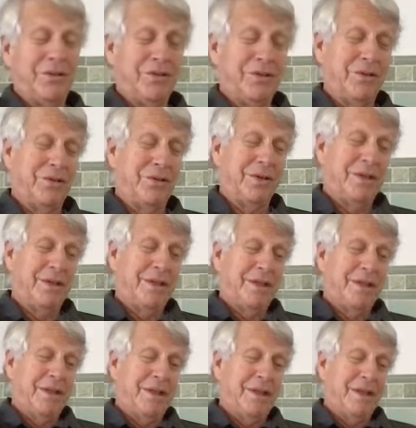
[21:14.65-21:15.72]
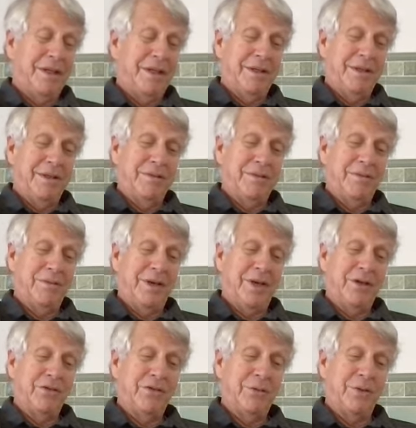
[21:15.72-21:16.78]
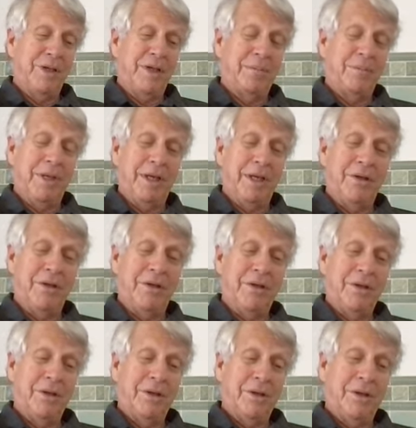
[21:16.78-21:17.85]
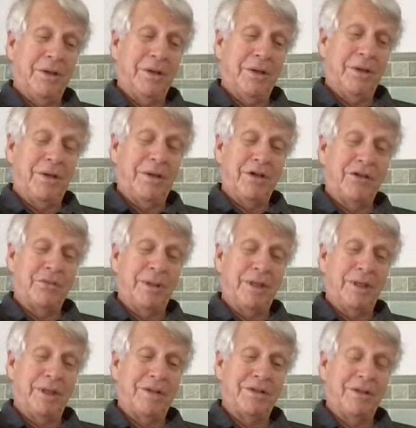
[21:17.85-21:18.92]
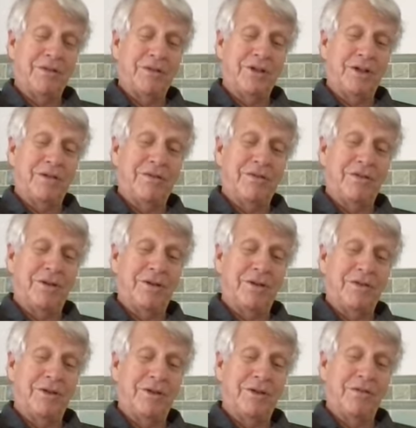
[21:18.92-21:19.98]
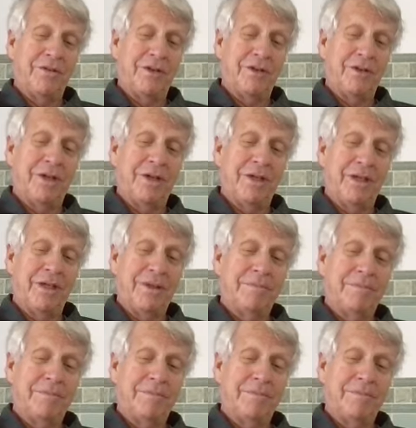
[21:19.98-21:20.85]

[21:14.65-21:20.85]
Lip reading: So as we get better, our expectations get very, very, very high.